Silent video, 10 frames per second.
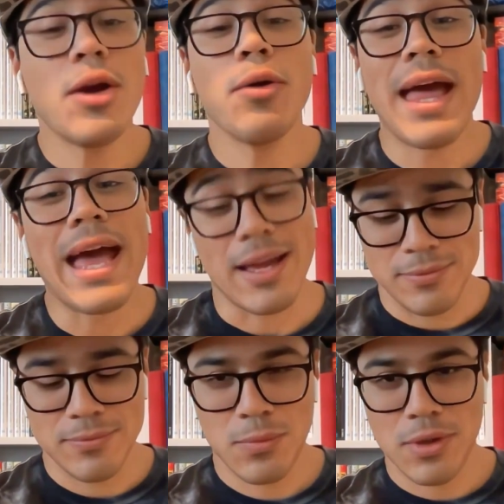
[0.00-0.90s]
know that
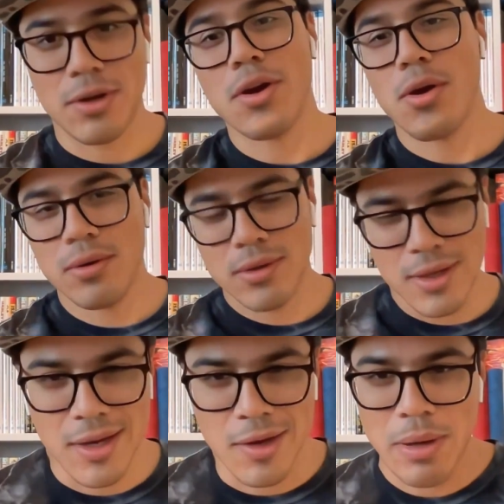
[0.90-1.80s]
with our own
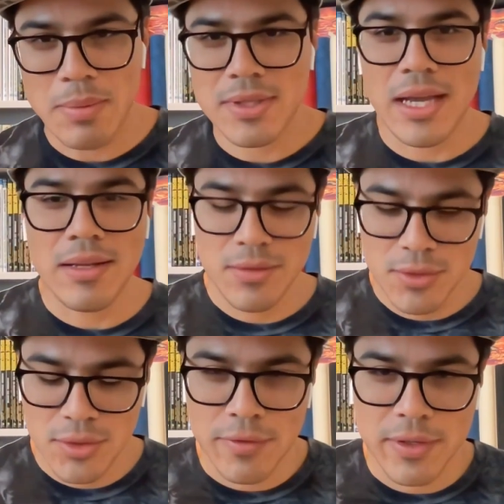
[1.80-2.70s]
website
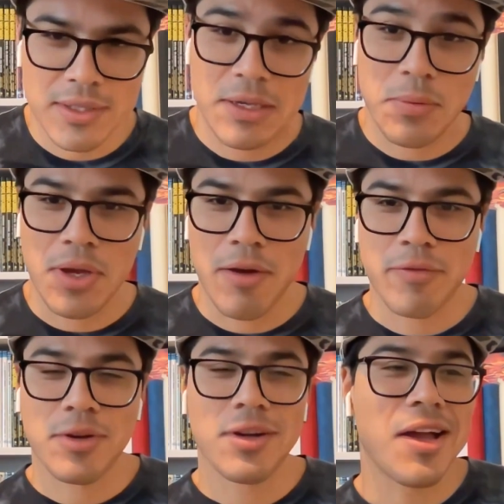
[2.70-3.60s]
service that we
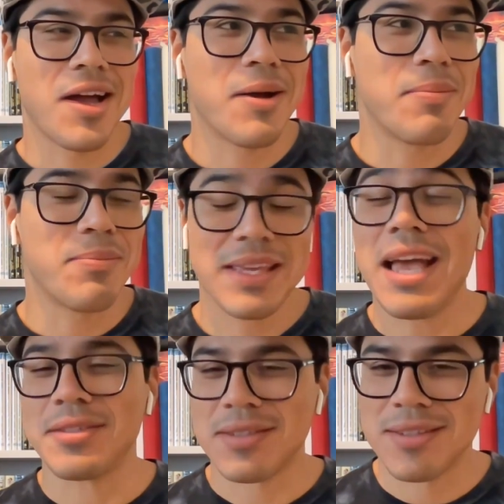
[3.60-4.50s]
offer.
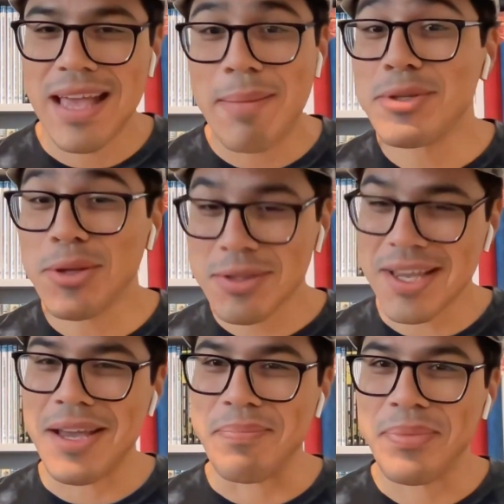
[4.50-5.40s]
Yes, happens all the
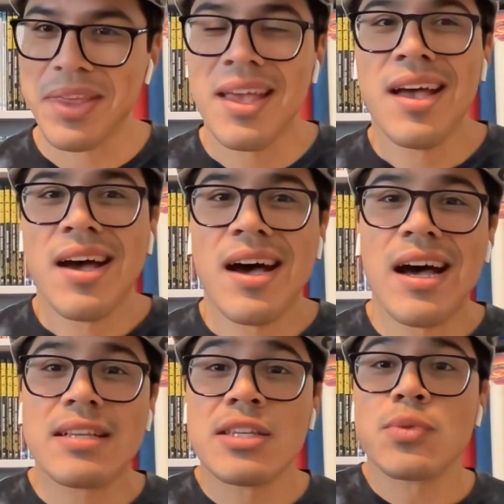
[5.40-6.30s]
time.
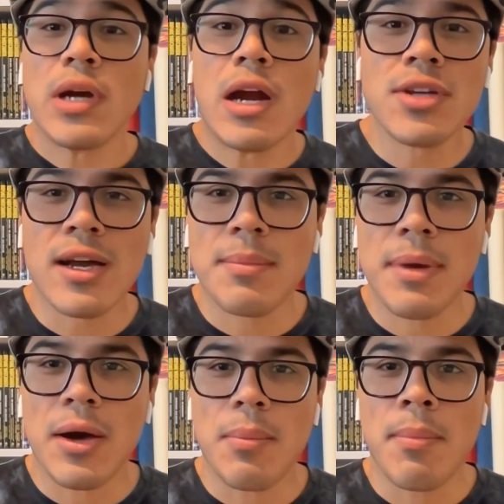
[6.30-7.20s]
Since we are talking
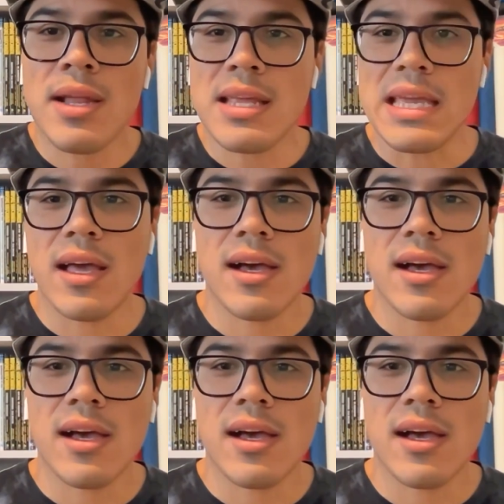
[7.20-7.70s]
about money,